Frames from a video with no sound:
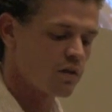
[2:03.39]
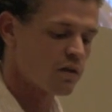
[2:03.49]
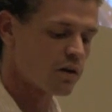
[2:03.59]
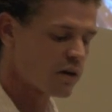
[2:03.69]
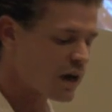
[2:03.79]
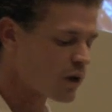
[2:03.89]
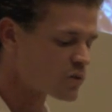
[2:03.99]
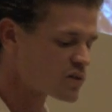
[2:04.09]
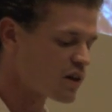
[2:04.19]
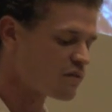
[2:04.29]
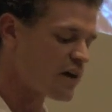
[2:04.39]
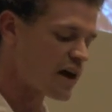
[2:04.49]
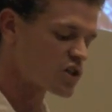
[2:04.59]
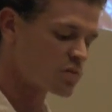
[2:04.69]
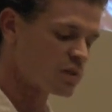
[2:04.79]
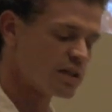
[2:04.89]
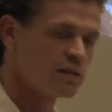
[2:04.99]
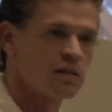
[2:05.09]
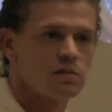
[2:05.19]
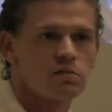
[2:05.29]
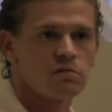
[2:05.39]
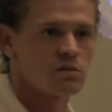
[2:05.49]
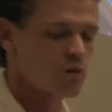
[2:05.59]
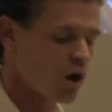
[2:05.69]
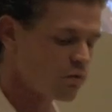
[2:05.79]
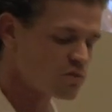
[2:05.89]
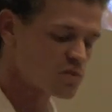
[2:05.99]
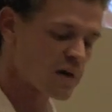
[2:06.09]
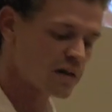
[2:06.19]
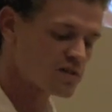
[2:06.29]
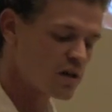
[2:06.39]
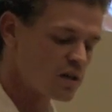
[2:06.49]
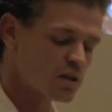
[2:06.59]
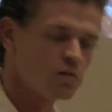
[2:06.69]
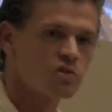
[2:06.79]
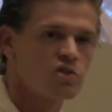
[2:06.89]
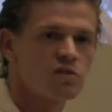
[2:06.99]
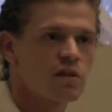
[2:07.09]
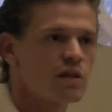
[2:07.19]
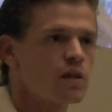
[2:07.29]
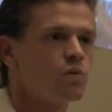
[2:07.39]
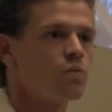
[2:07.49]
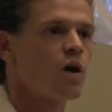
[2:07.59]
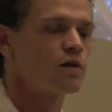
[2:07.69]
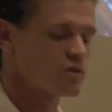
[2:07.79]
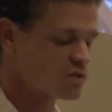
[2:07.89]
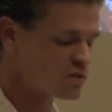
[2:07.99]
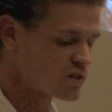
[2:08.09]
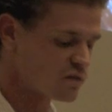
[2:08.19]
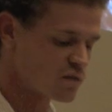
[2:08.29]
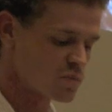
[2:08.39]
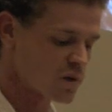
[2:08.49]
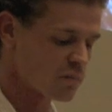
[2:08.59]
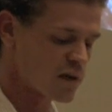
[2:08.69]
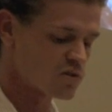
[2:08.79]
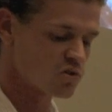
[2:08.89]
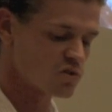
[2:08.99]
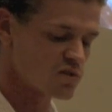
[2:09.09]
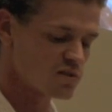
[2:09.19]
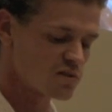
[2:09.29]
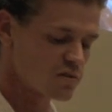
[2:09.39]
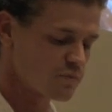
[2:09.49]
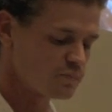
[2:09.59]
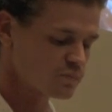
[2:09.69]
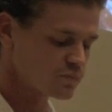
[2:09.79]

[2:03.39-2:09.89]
Their hair was cut fashionably, and in all respects, they looked just like anyone walking the streets of Fitchburg, Massachusetts.